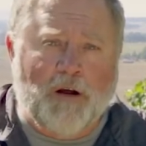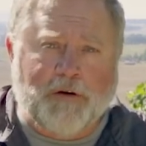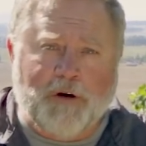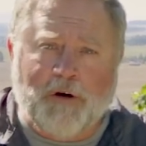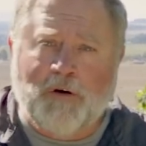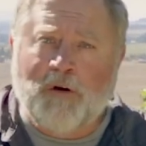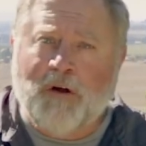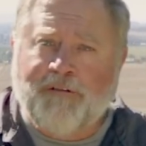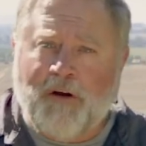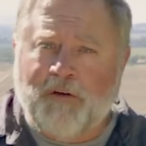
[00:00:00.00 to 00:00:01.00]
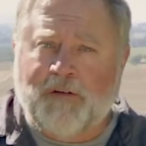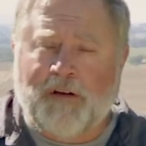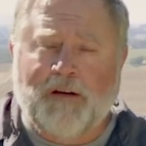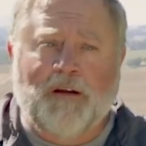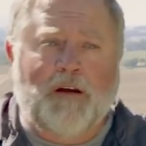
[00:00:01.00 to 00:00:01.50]
crew, folks
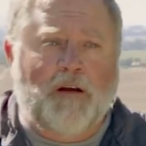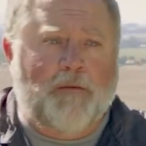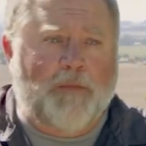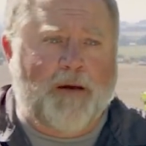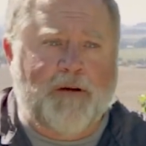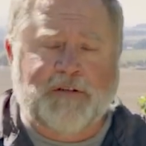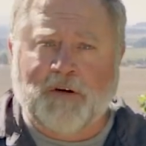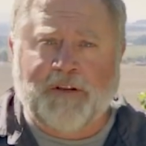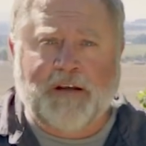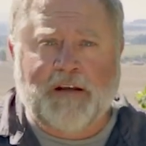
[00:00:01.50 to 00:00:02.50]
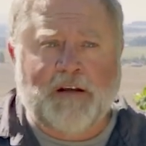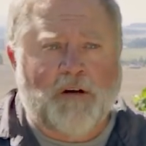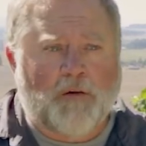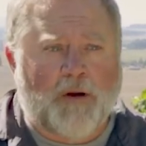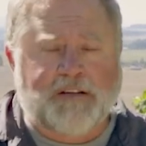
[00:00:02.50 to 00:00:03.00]
that maybe during the
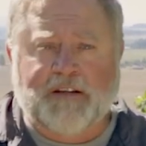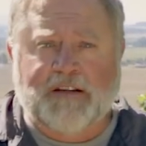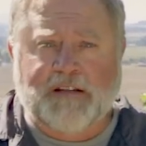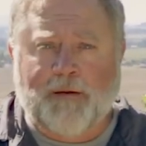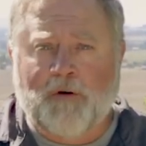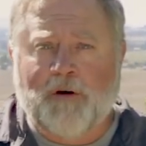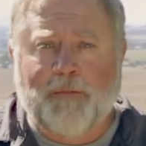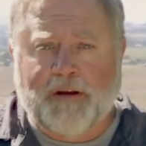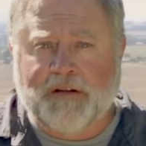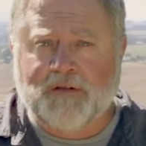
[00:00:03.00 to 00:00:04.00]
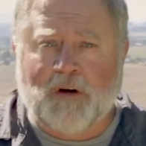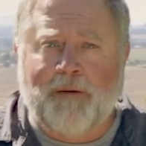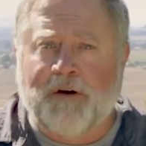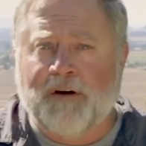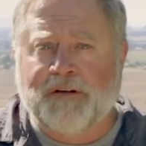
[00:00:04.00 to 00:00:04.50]
rest of the summer are picking
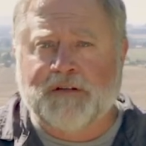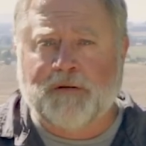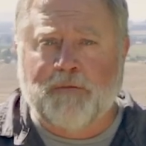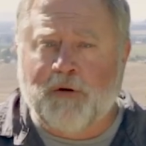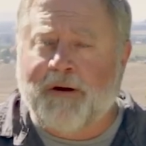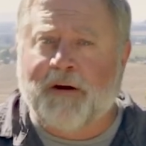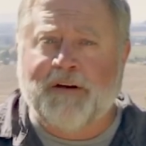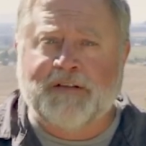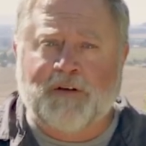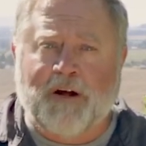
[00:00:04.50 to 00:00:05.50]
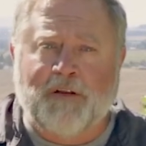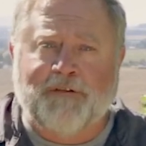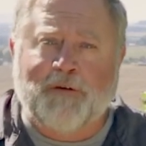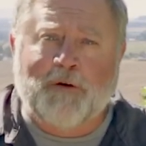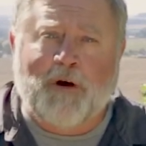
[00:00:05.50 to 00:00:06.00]
strawberries or blueberries or other
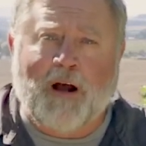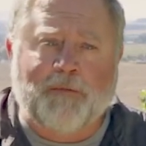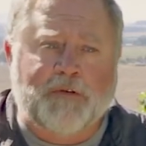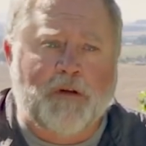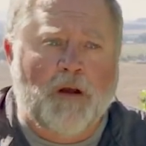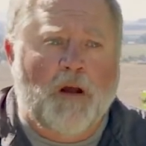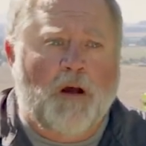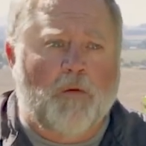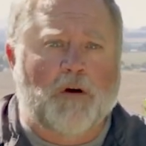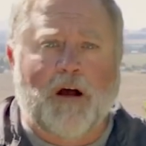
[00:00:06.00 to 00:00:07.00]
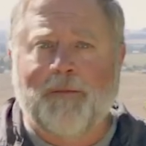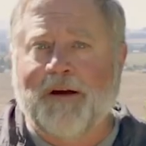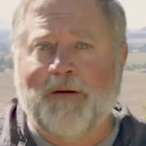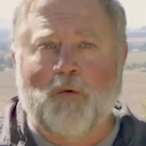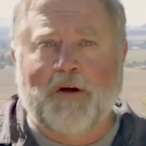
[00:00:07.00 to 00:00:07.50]
fruit crops. We'll come
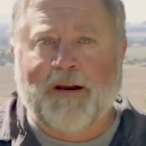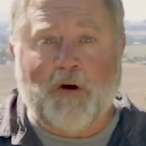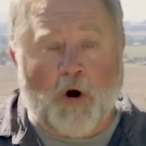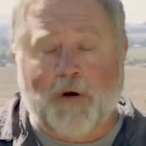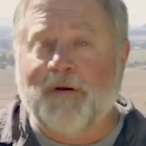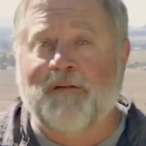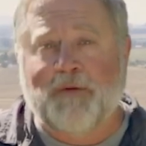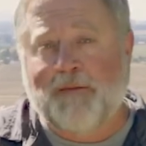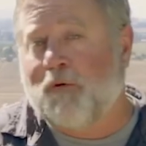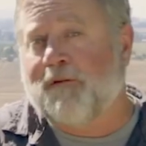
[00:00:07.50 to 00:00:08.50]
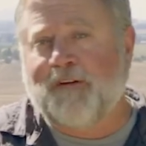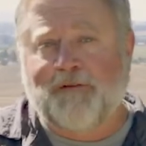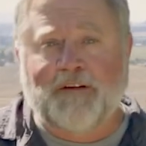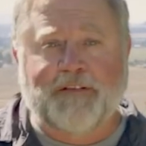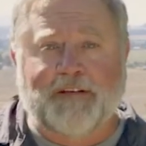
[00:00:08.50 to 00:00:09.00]
in and we'll get an army of people,
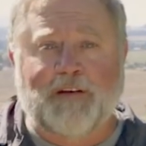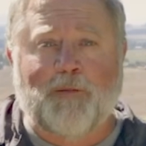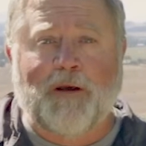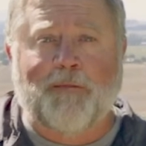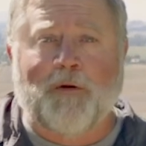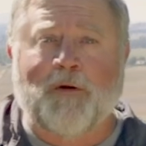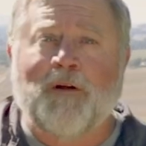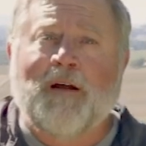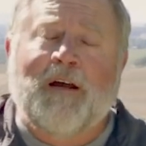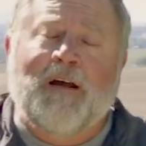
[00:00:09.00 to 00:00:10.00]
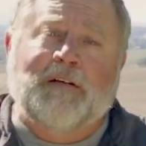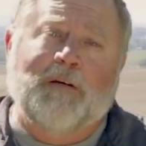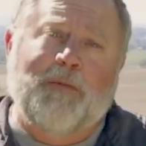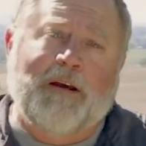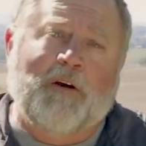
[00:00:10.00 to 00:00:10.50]
50, 60 people, to
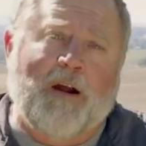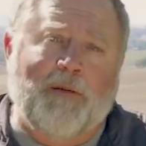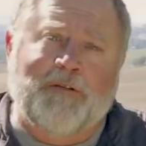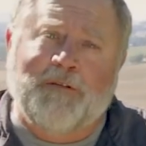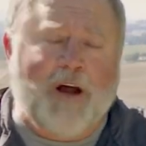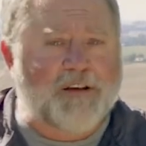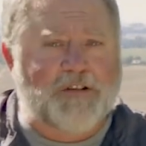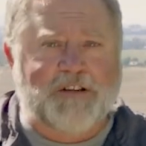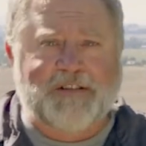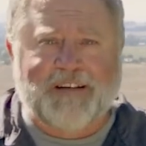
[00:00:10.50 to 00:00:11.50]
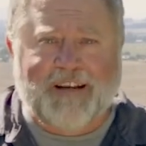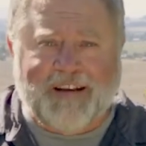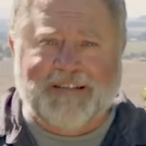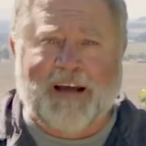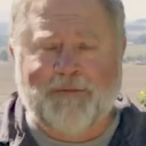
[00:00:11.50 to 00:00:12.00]
pick grapes, not just
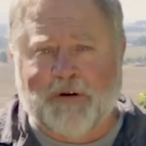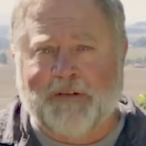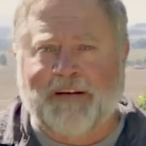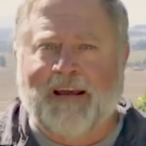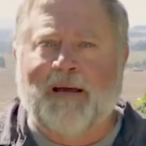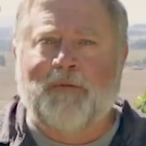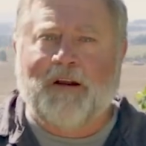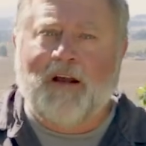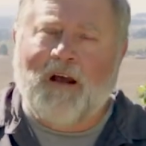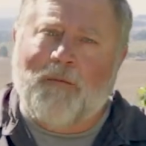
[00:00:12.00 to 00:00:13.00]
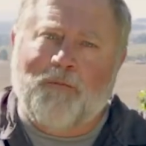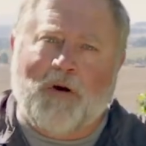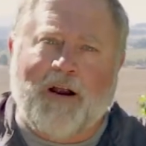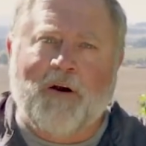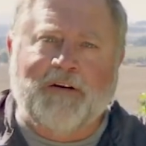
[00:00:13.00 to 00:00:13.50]
any time during the day, but
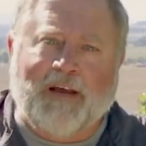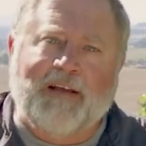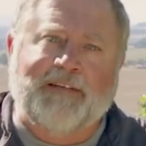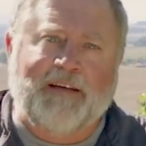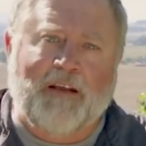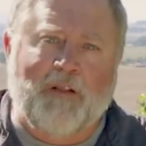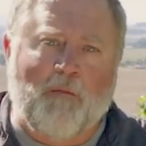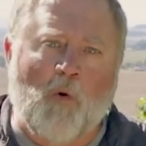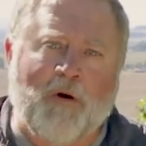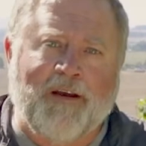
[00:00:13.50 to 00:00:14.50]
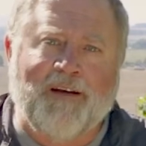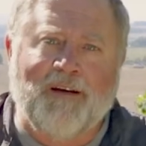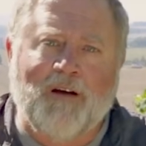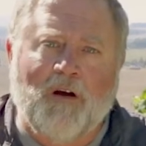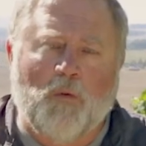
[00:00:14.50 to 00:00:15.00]
prioritizing in the morning
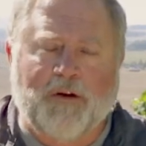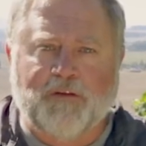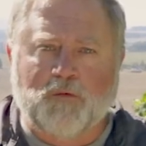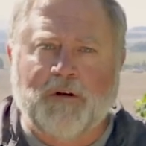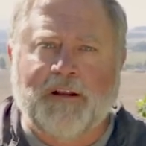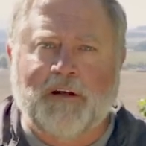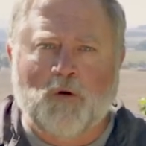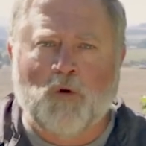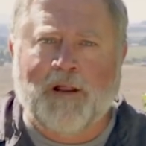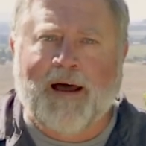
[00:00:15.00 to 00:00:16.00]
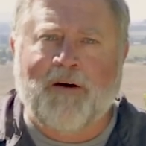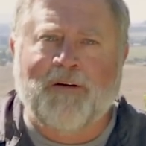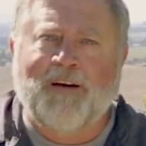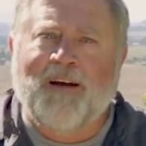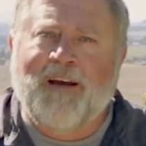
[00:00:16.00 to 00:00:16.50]
when it's really cool out.
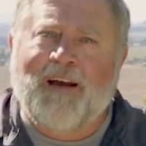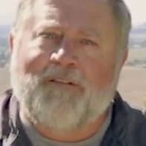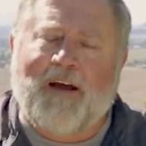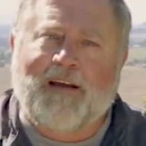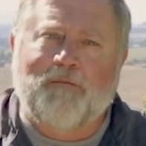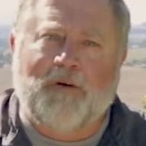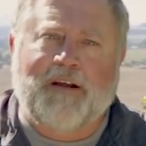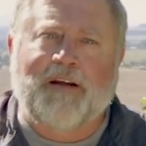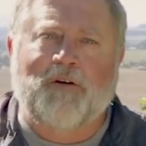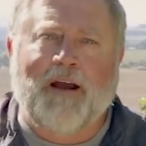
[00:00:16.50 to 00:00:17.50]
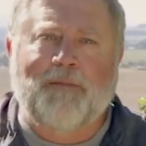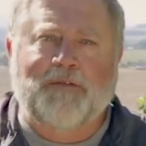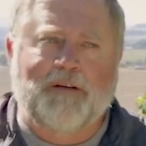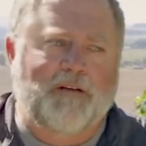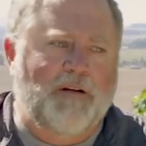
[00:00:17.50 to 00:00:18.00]
If I can bring in
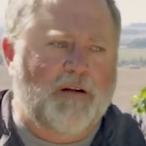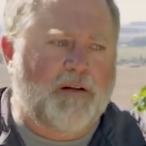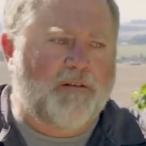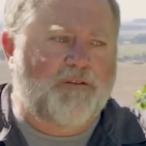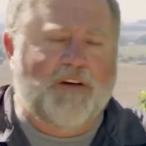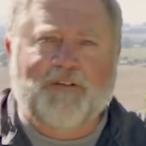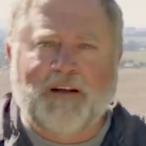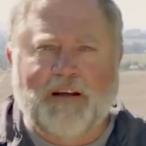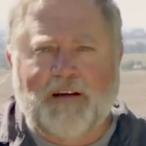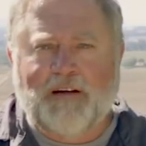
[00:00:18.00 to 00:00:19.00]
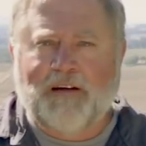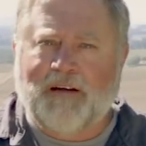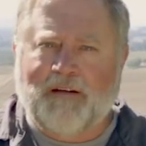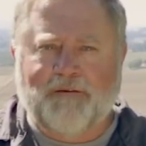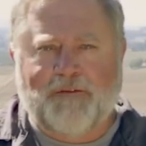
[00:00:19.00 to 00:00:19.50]
grapes at 50,
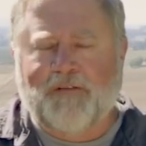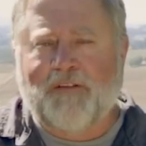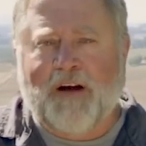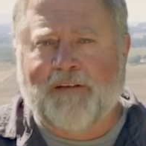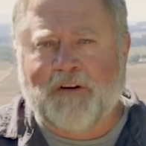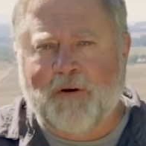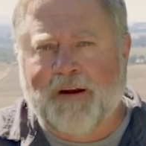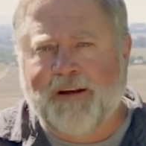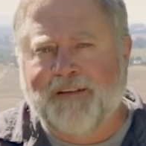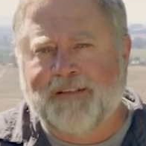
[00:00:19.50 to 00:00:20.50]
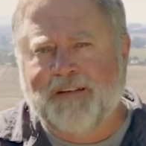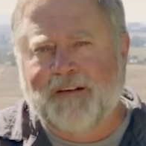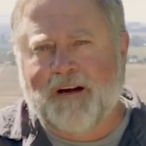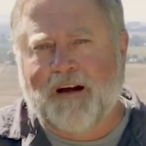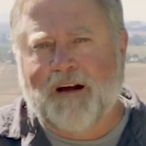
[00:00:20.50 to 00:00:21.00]
55 degrees,
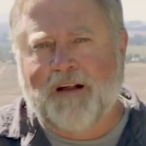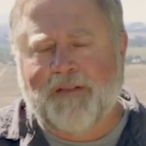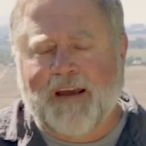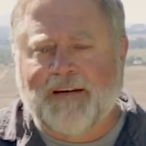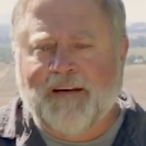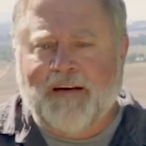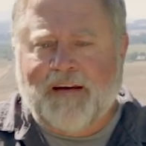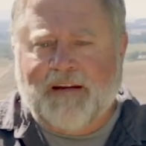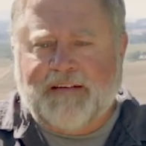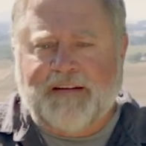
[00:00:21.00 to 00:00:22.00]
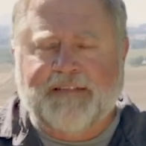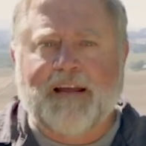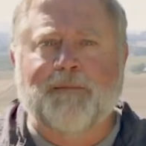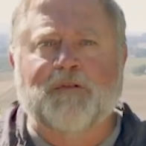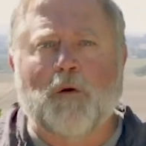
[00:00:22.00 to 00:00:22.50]
they
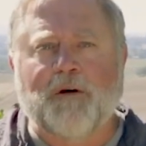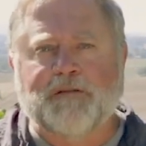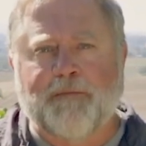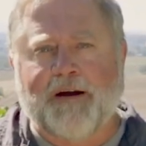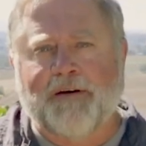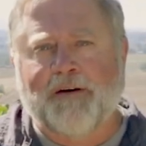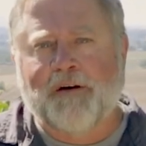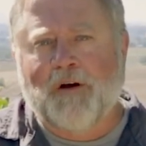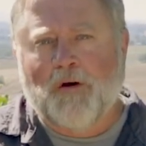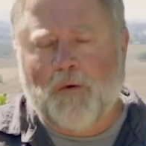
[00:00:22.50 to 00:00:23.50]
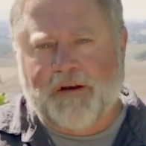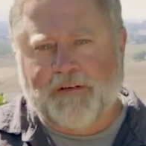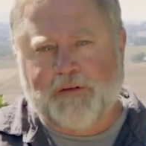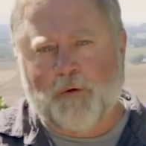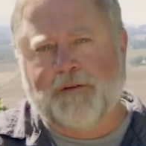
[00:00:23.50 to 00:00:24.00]
destem so much better. We can
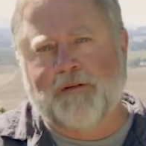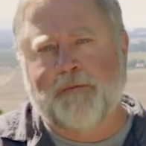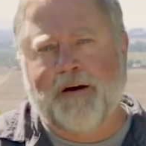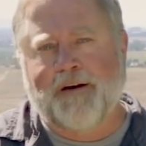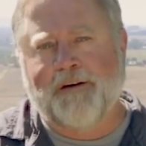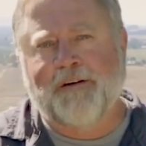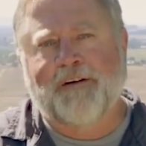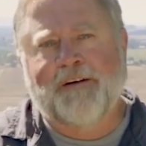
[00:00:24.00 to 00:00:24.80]
sort them better.